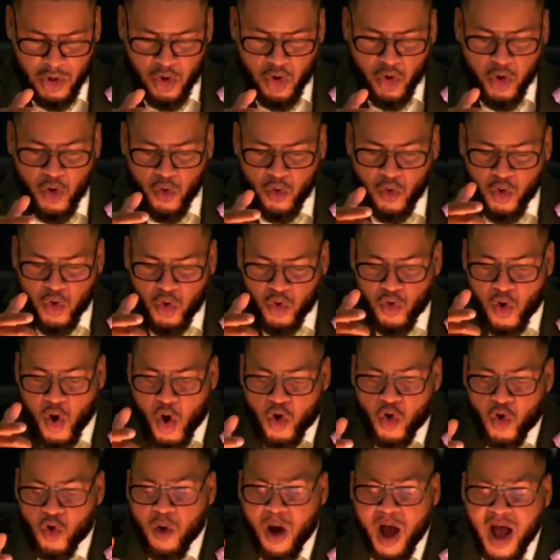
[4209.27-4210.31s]

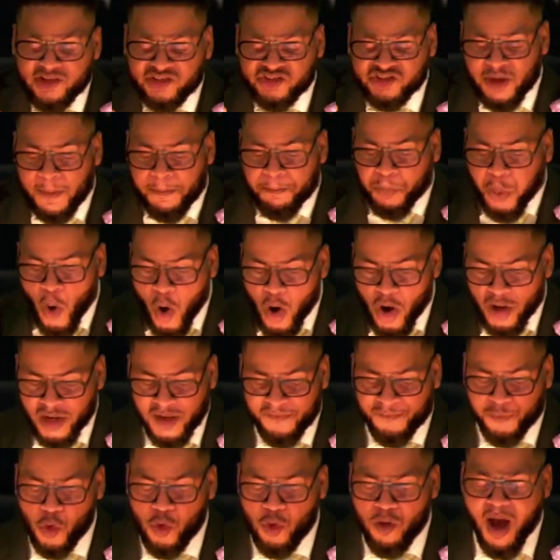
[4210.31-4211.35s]
who are
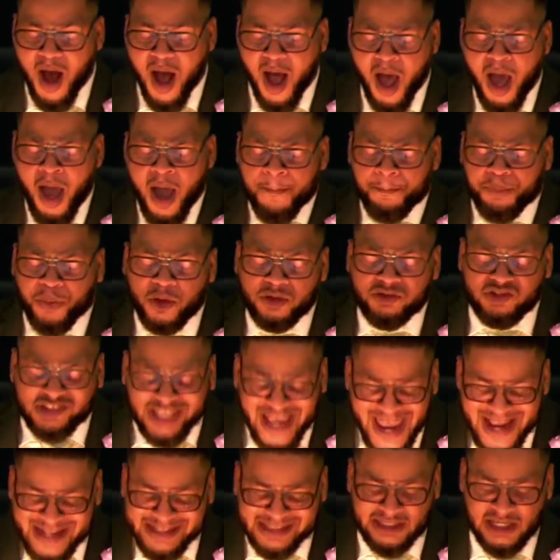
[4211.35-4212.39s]
supportive, who are
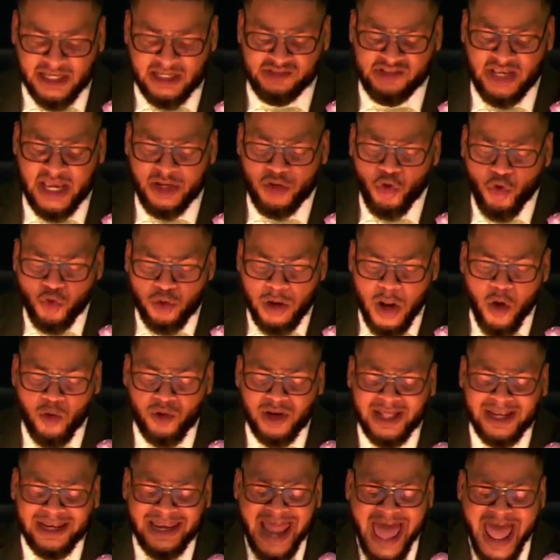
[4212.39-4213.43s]
protectors, and who don't
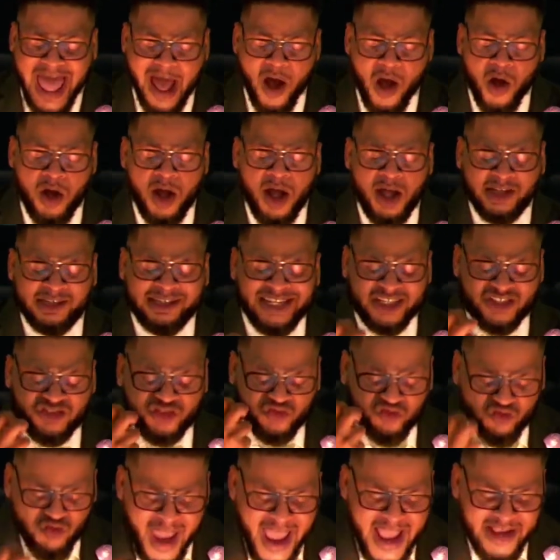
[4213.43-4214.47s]
allow
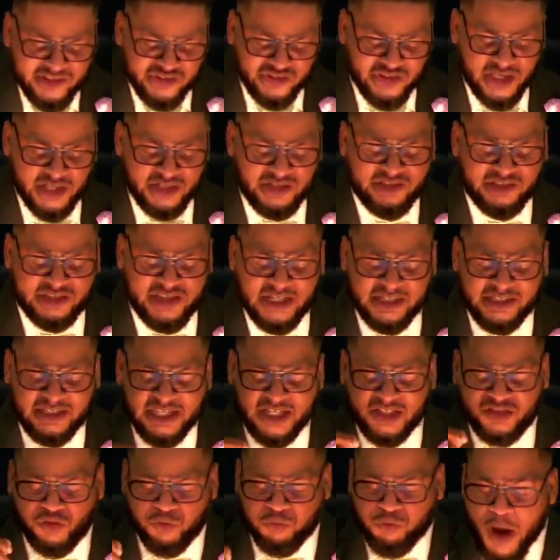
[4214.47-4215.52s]
distractions to
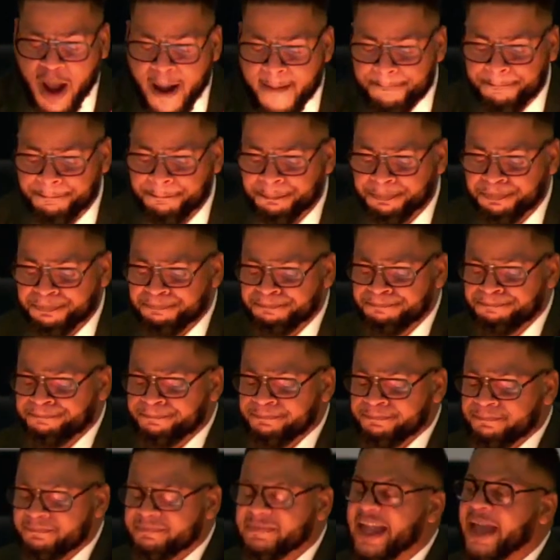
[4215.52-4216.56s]
disrupt
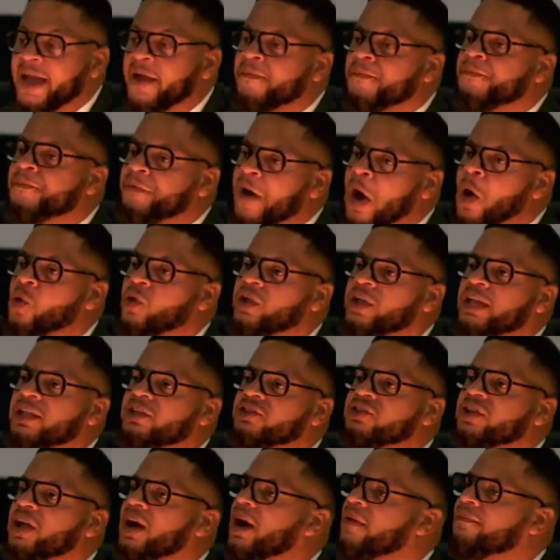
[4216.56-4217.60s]
their
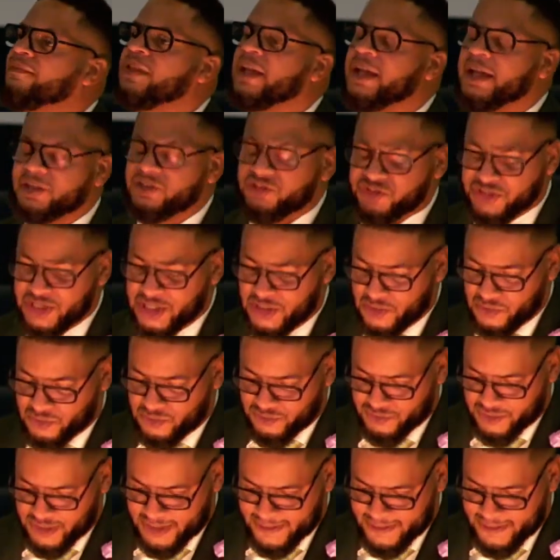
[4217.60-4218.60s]
focus of their children.